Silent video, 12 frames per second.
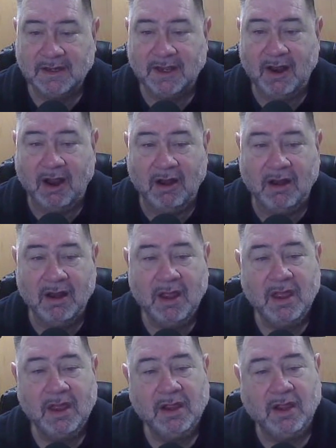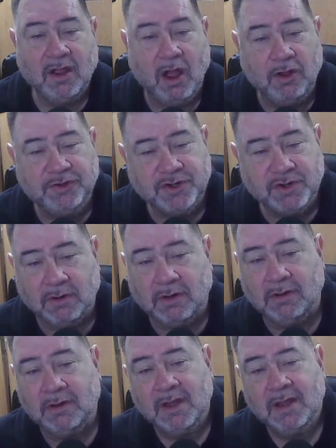In our
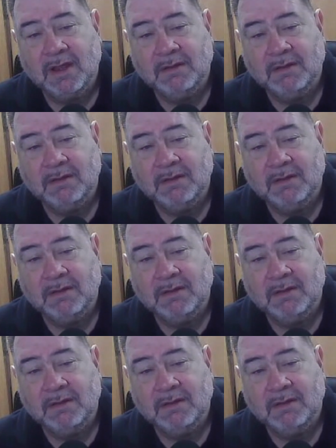cultural